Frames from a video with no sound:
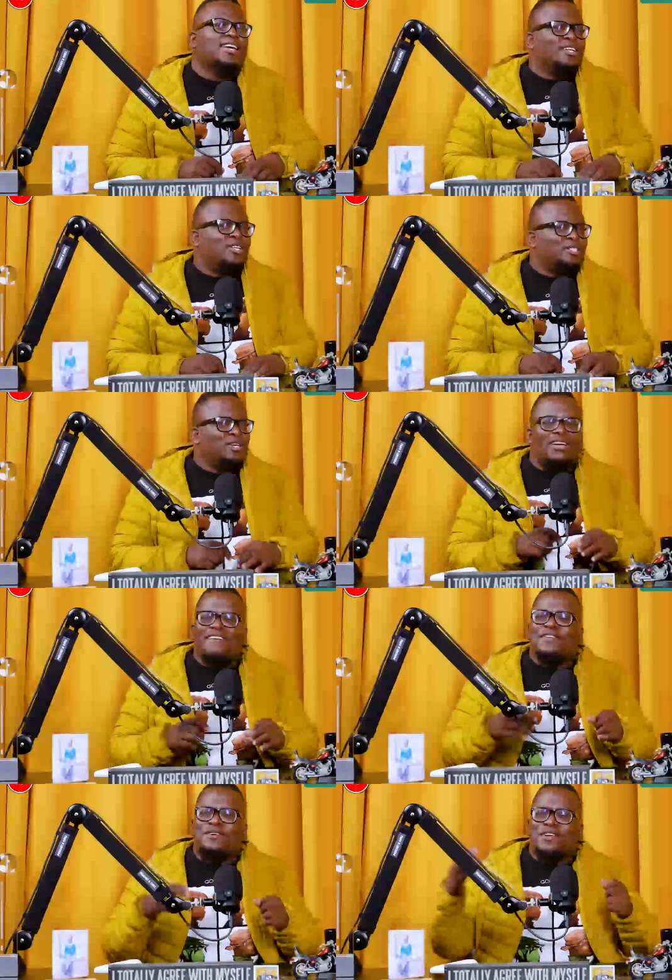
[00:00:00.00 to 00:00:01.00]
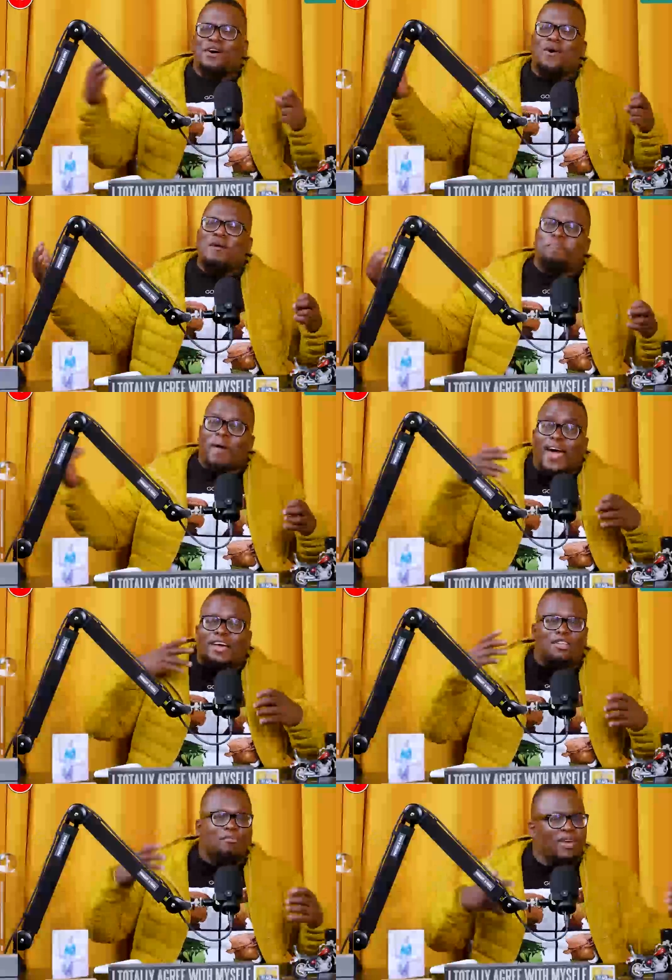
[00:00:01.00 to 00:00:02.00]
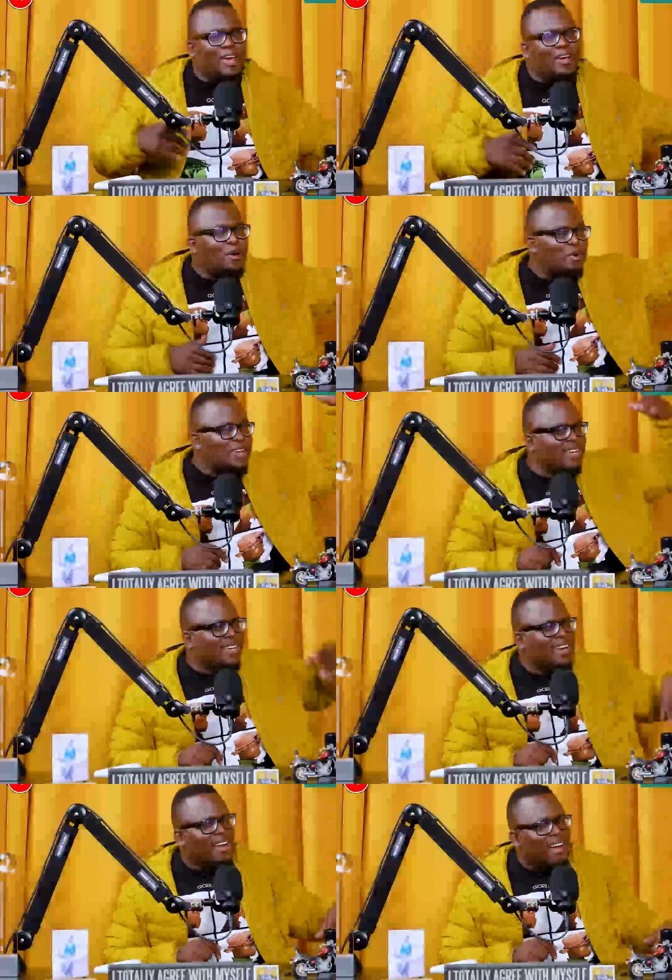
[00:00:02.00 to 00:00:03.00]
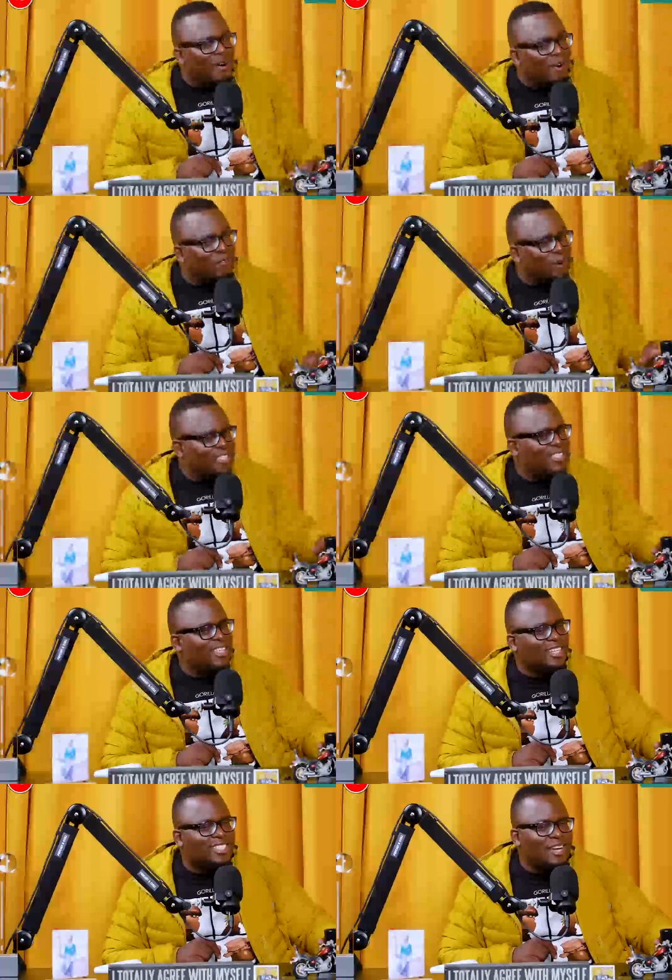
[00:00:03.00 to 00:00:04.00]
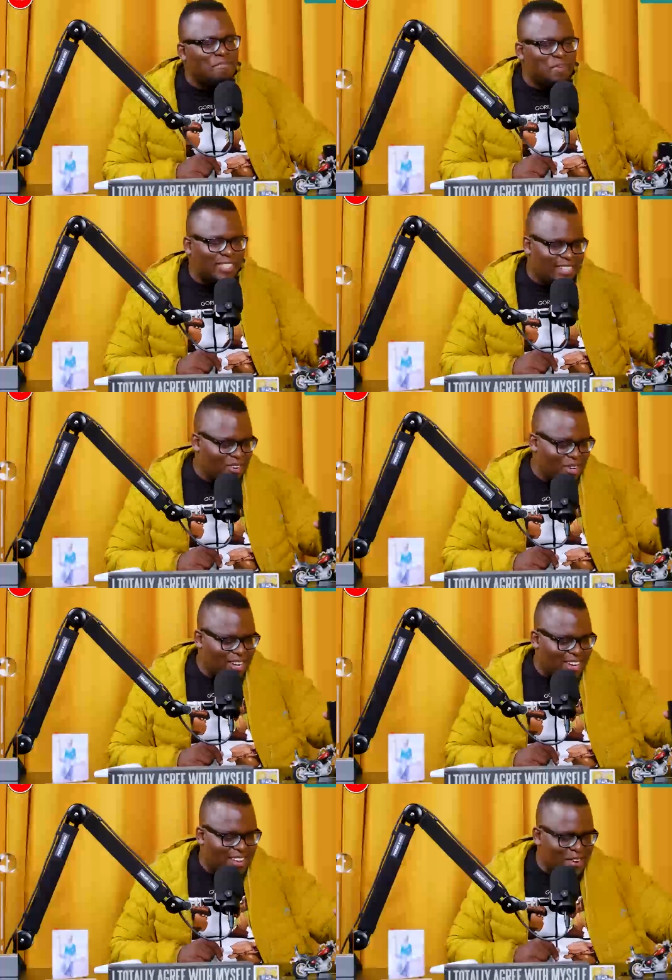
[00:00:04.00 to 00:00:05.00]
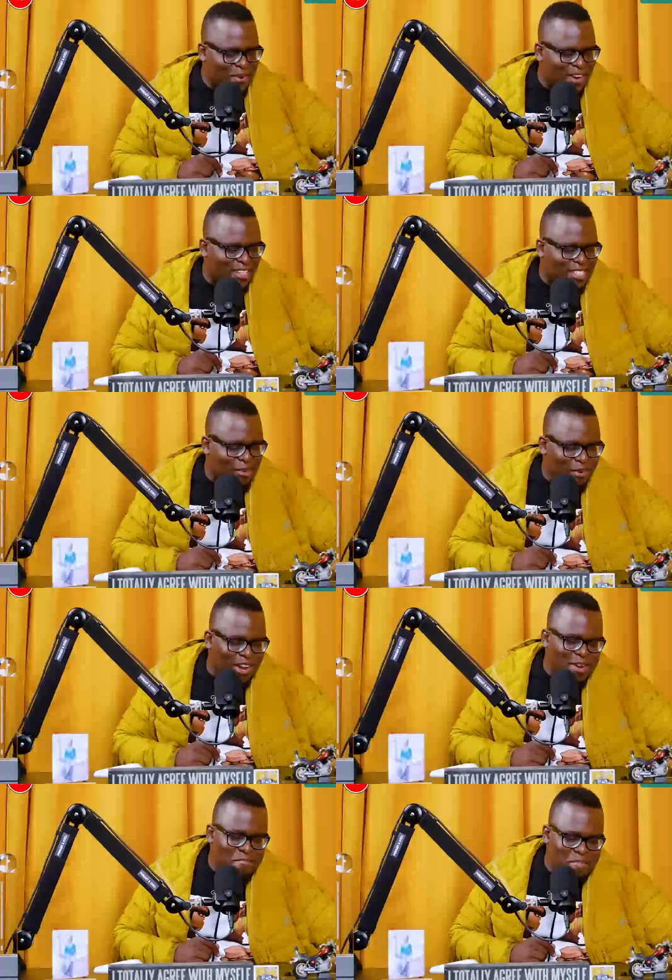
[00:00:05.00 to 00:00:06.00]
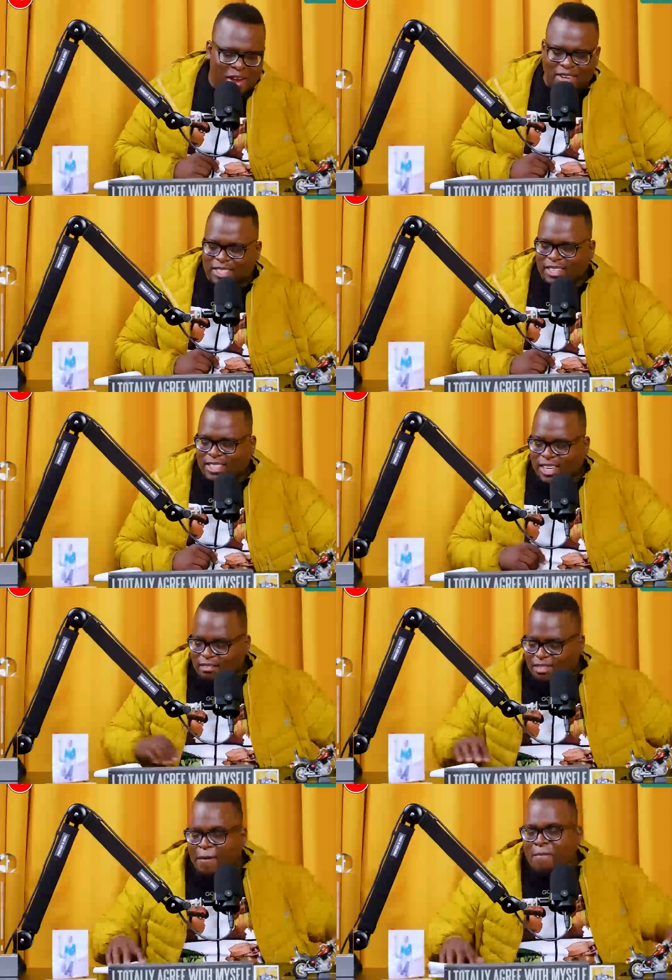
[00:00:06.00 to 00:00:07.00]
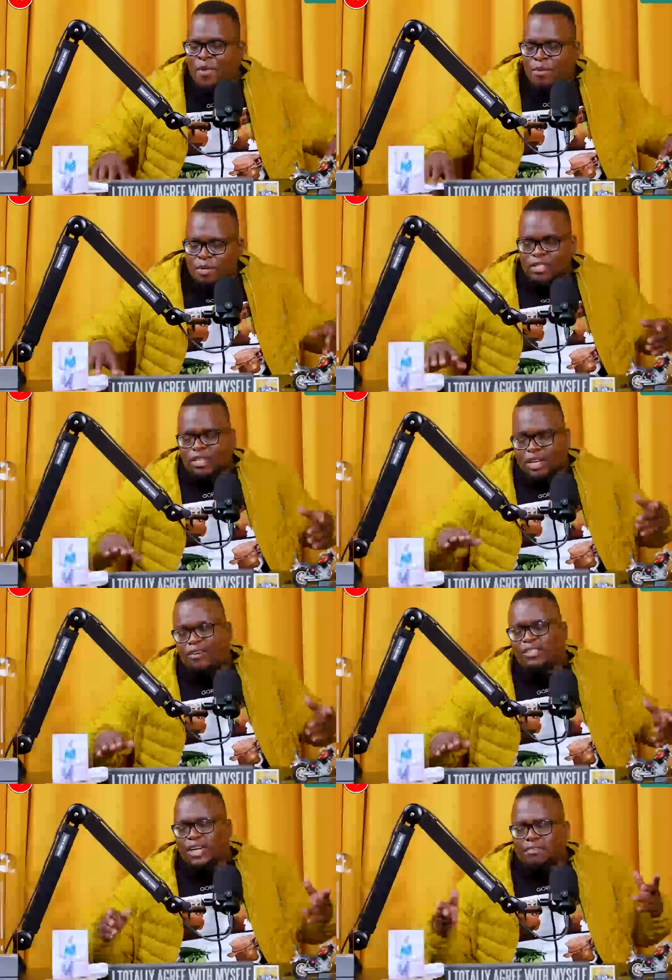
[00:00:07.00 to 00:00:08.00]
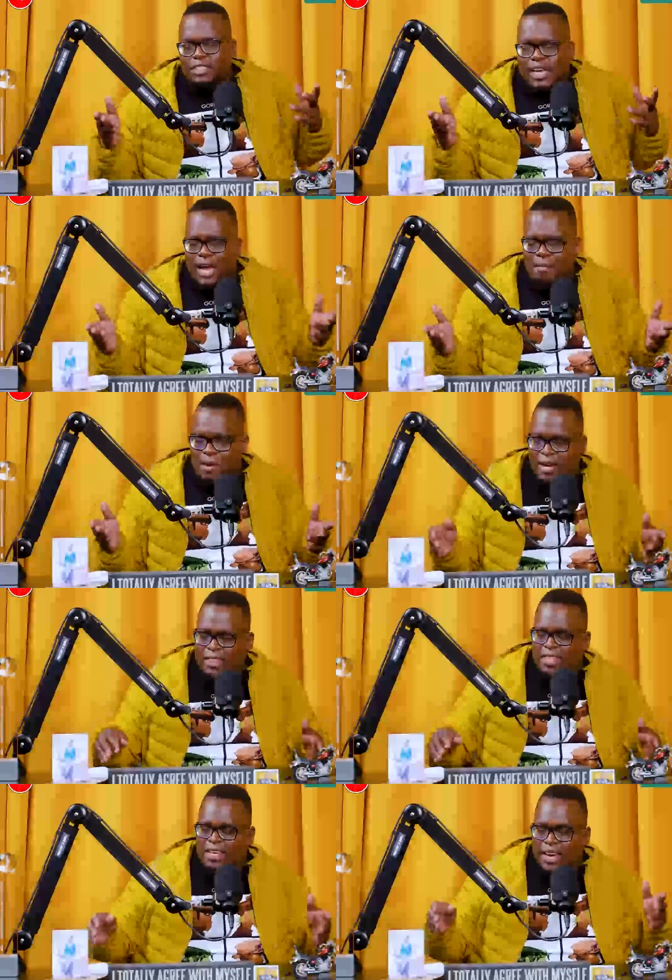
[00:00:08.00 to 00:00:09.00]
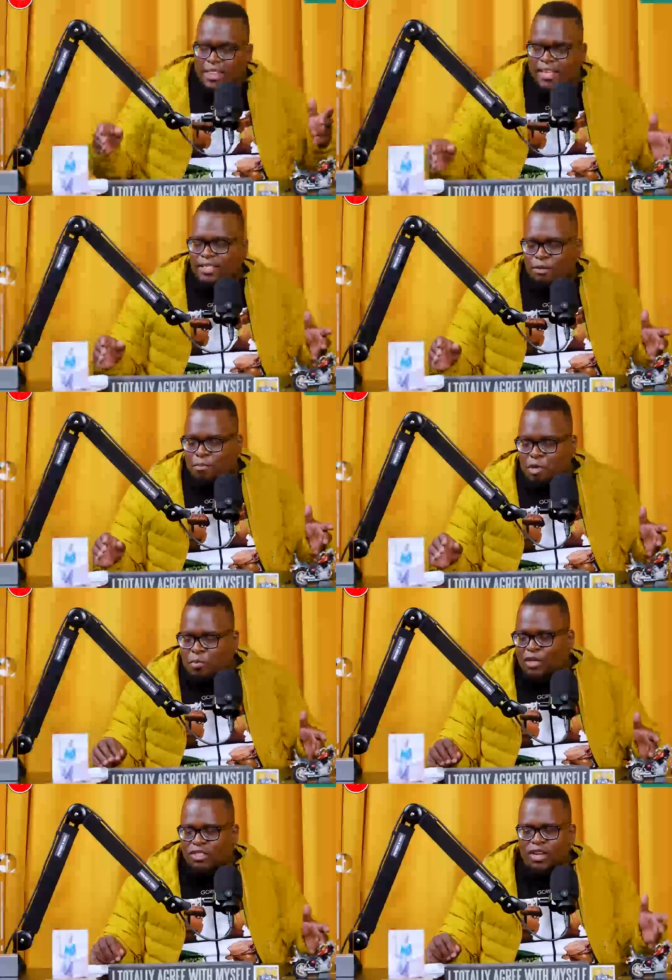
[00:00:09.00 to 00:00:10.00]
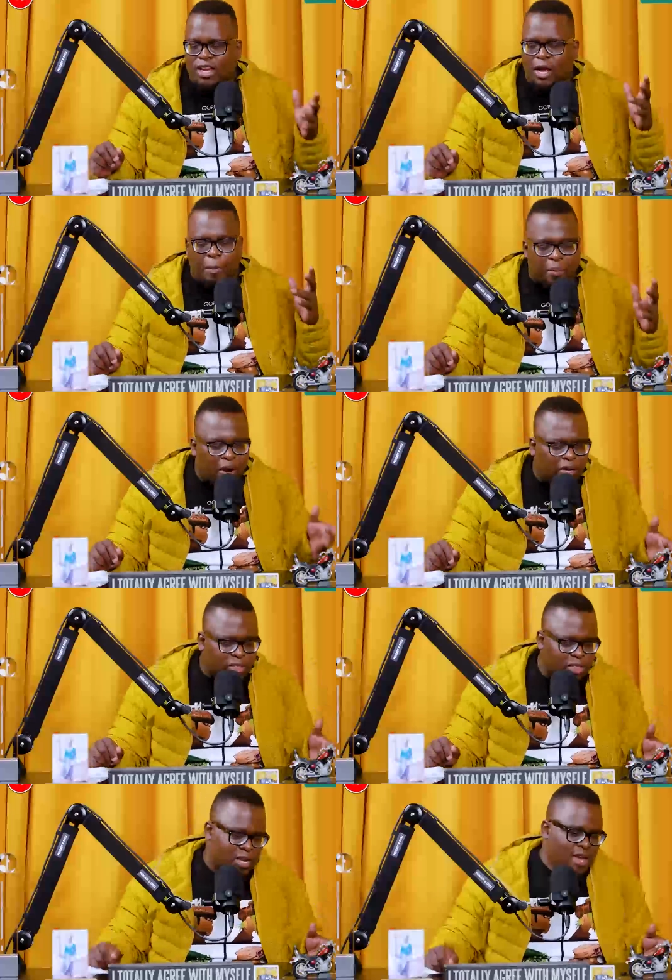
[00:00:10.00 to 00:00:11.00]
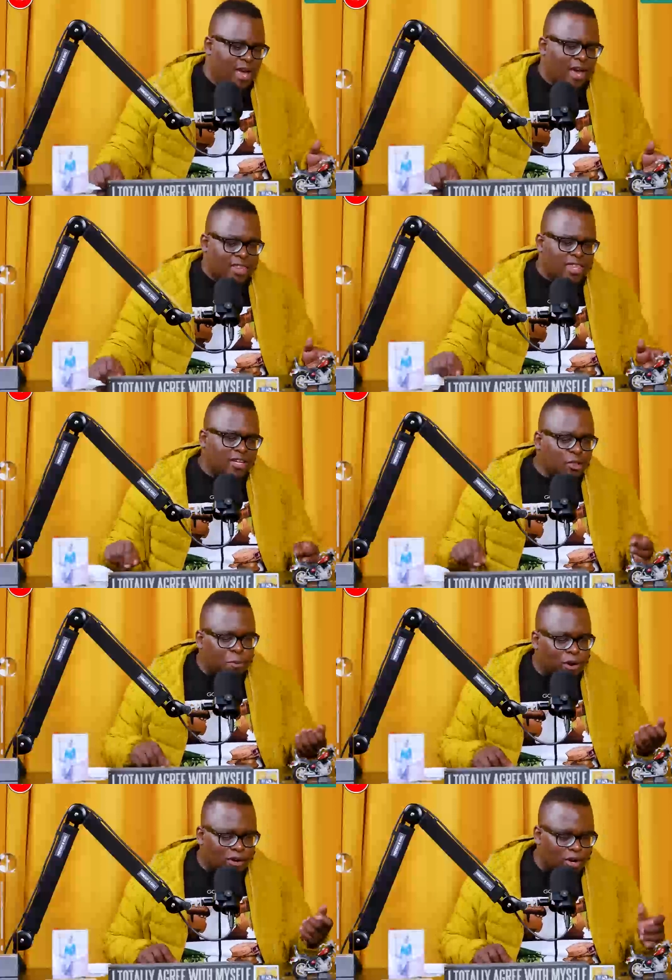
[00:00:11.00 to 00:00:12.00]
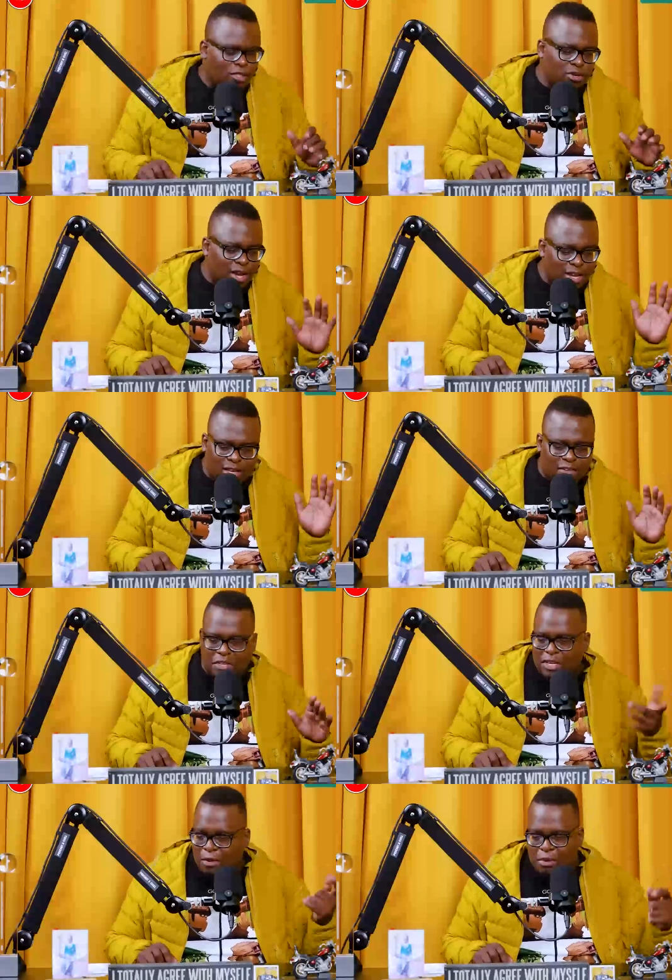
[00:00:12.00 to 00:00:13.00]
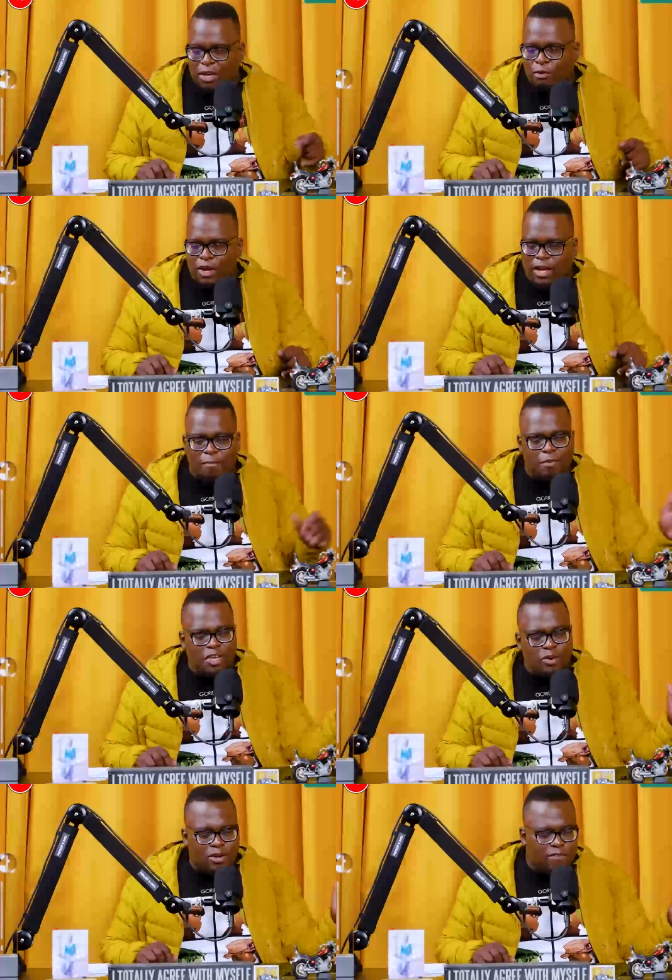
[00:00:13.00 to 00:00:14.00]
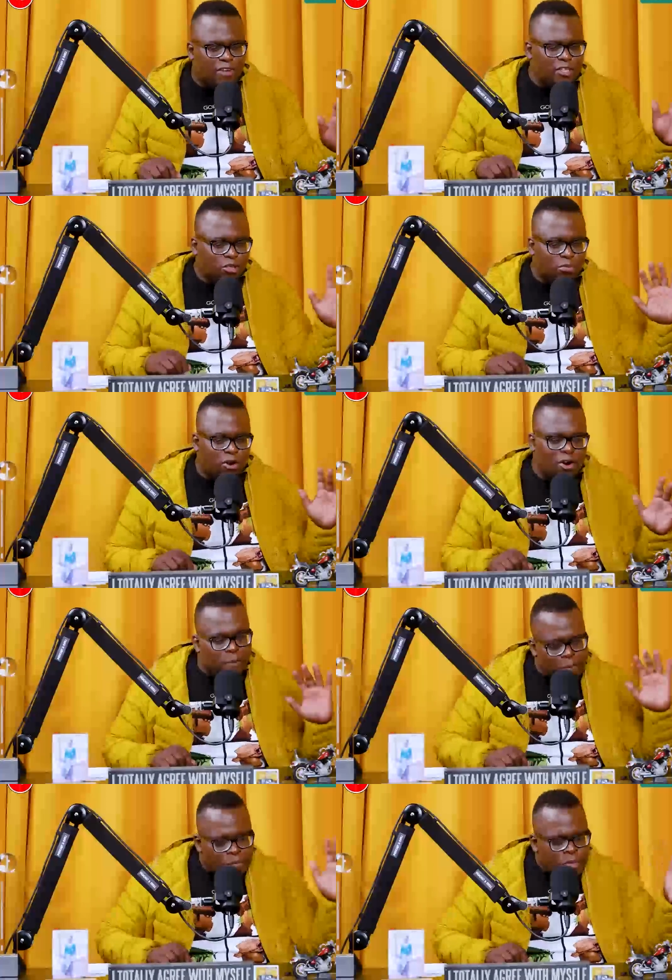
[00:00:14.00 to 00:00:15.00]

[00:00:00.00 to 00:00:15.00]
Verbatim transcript: hey. so to, even on our way back, they'll be echoing our voices at Sun Arena. No worries, though. We can't embarrass ourselves. We need to give ourselves time, man. I think 8,000 people, it's not like a branch. I think those podcasts on any given day, we can wake up and do an event tomorrow.